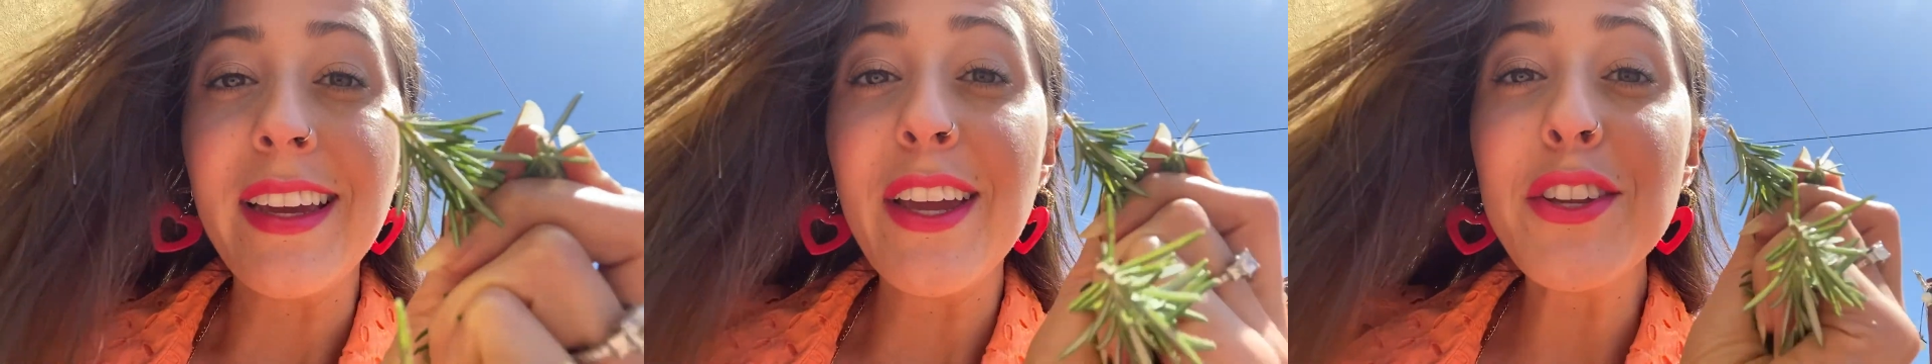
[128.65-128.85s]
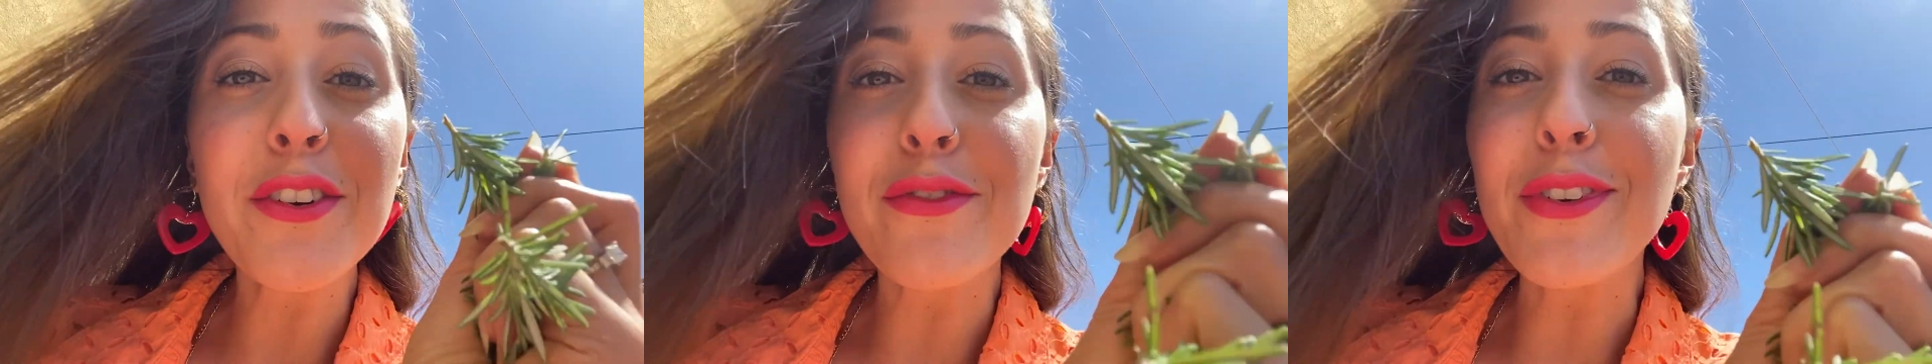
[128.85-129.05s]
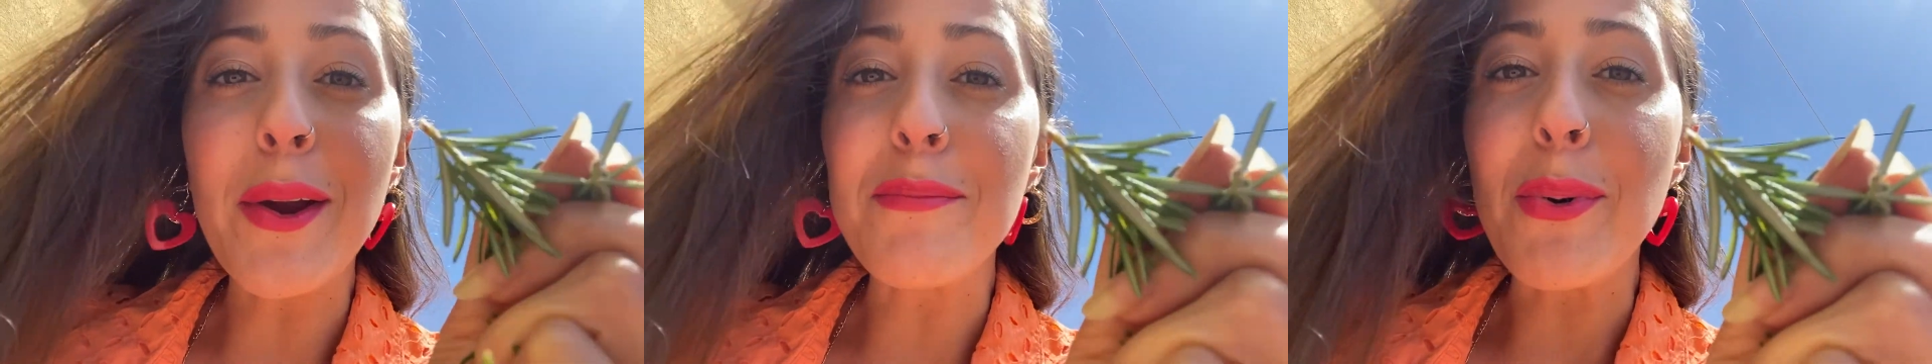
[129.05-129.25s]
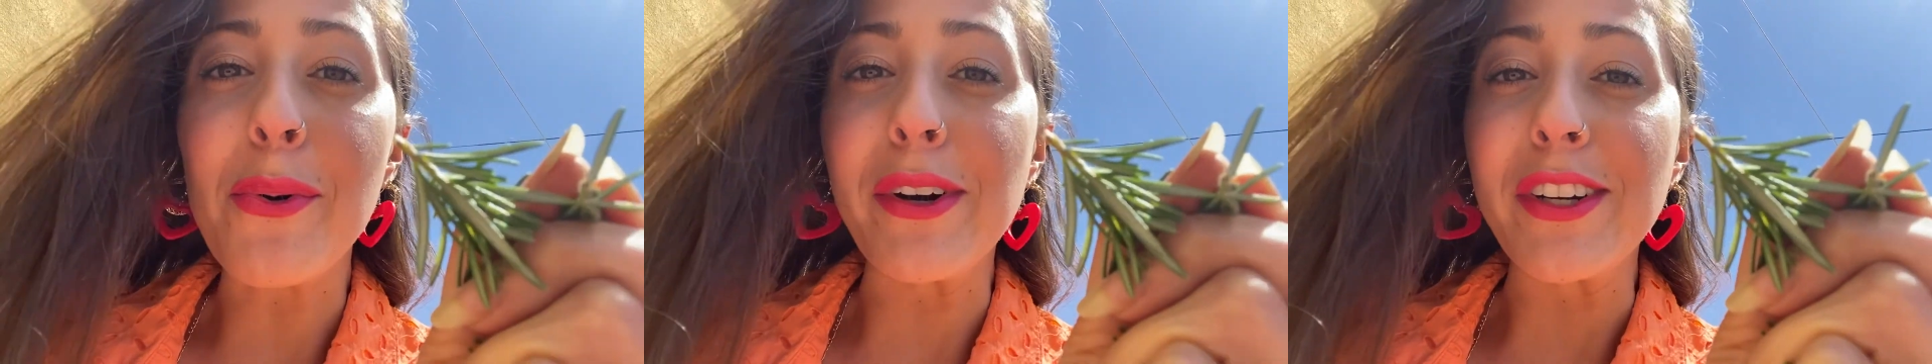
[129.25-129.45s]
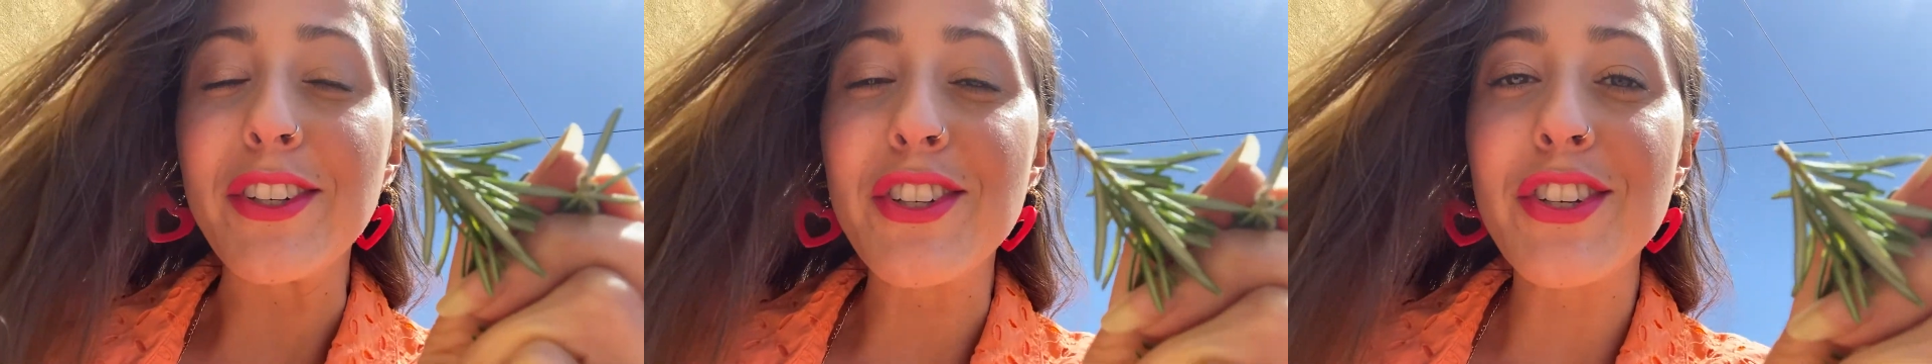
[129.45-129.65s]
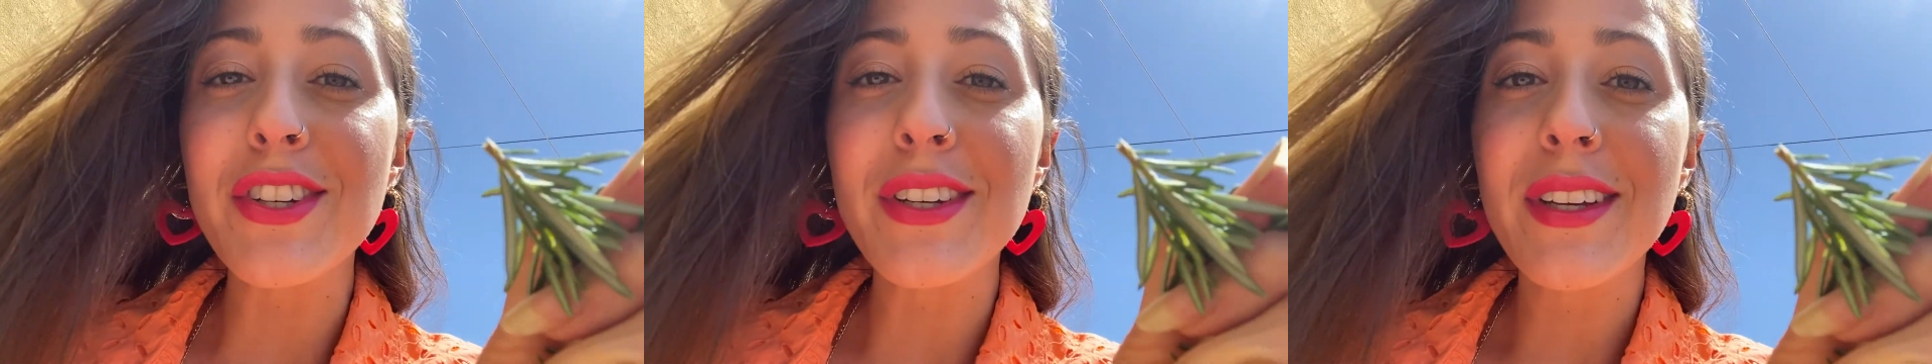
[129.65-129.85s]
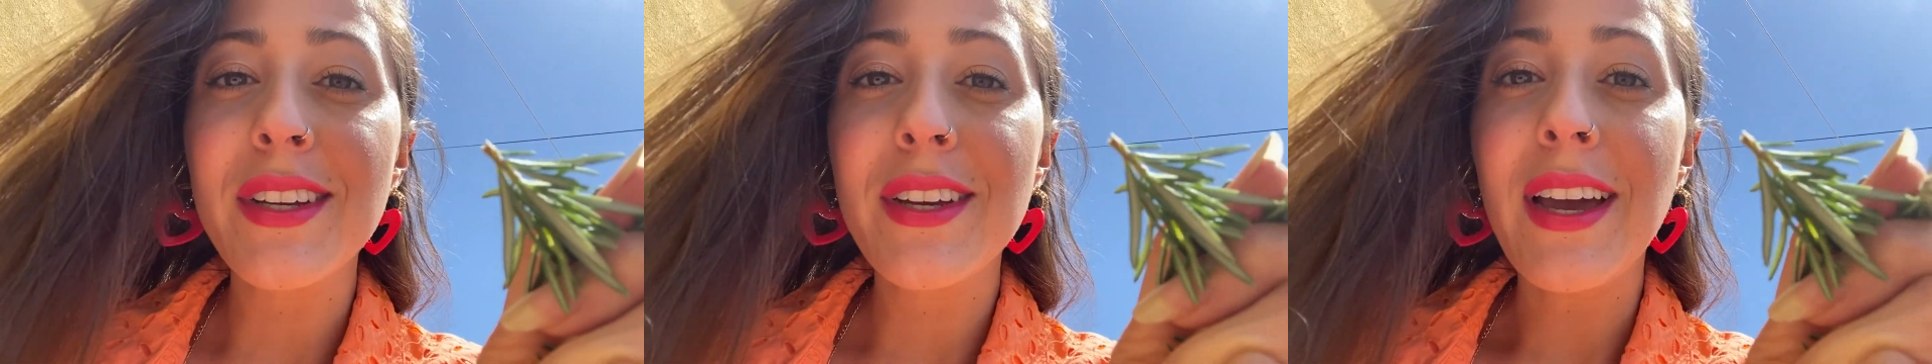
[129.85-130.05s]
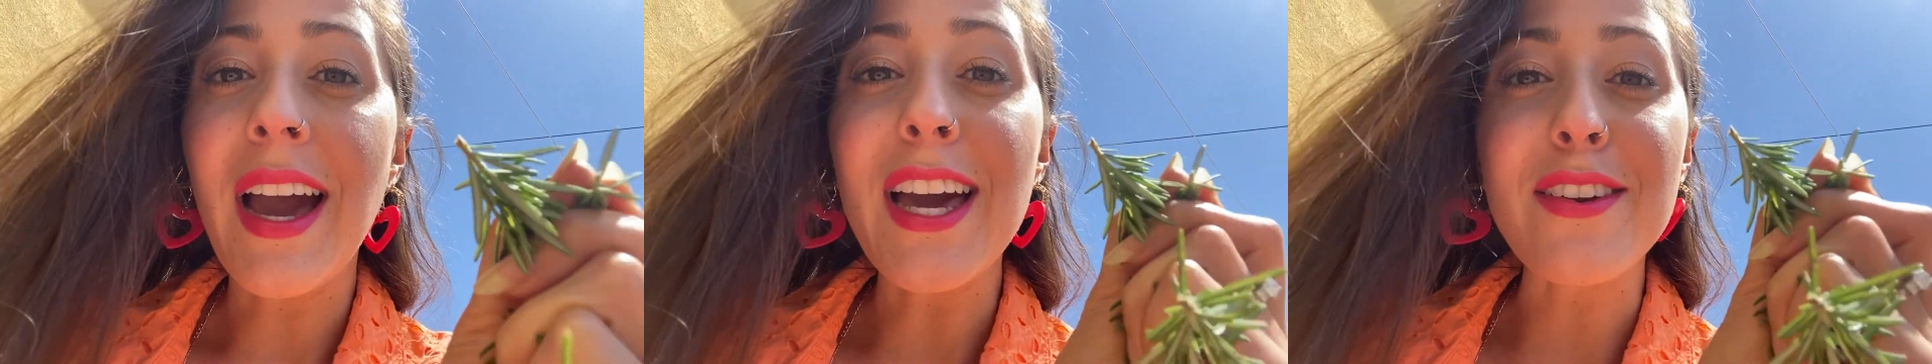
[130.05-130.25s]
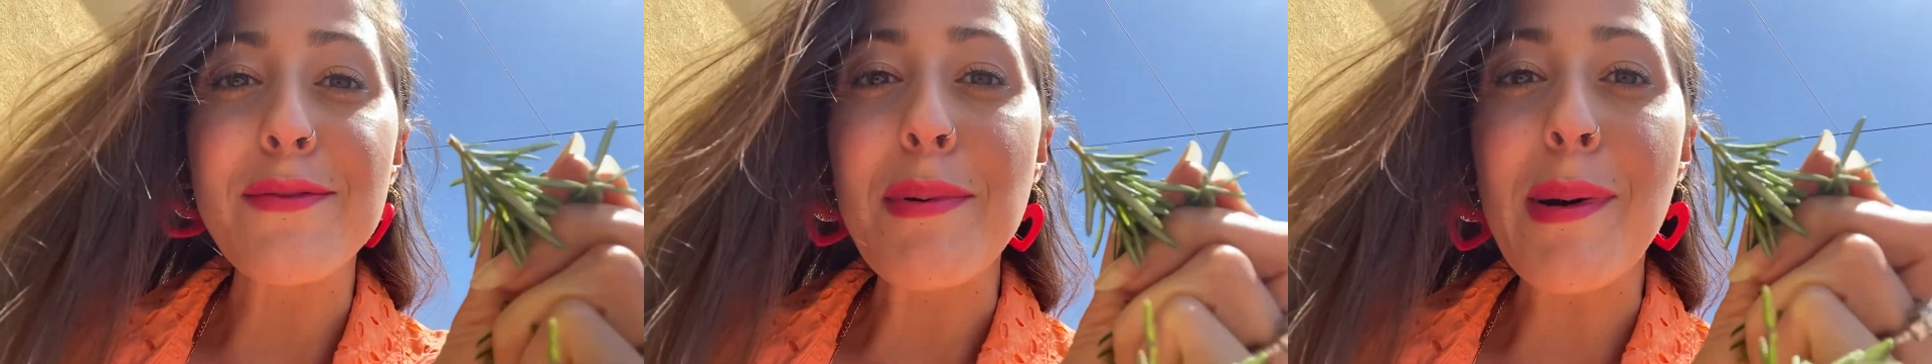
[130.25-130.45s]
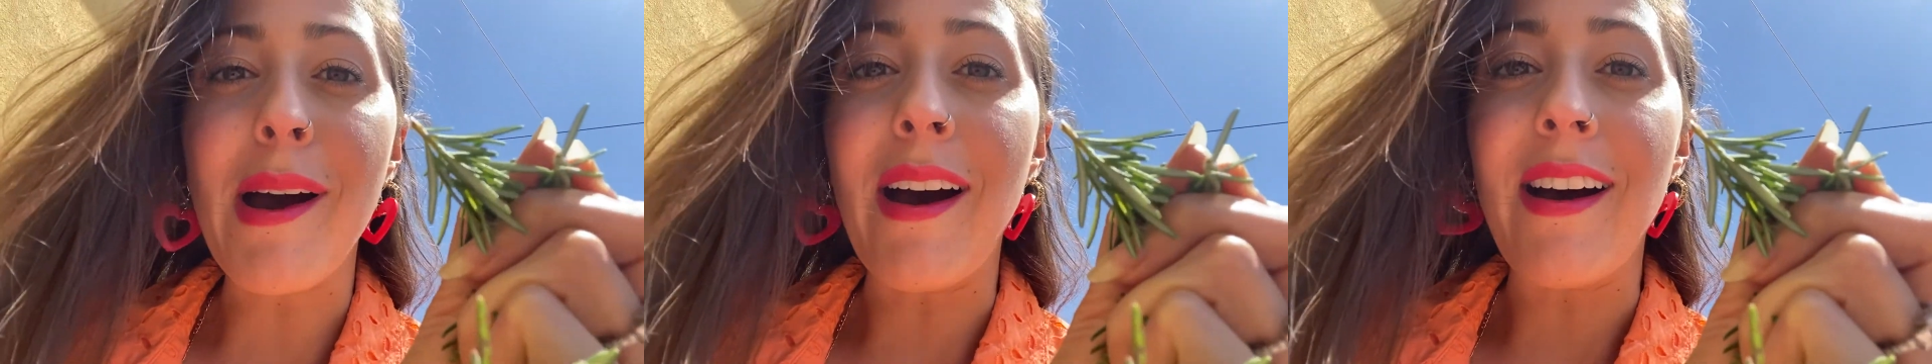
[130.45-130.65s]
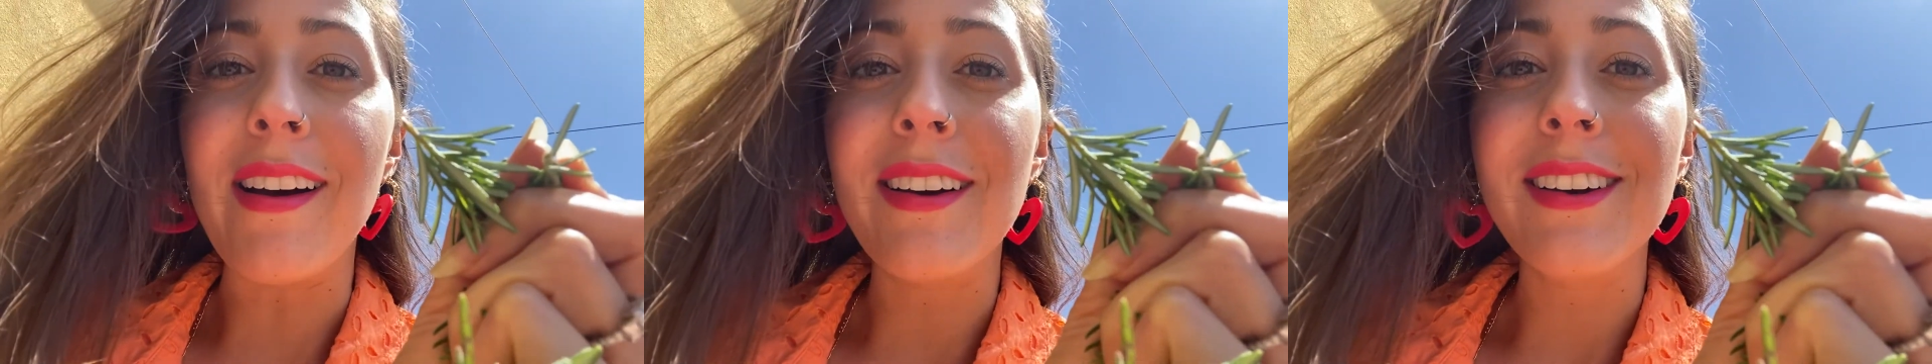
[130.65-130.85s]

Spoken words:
in your front porch out of a pot.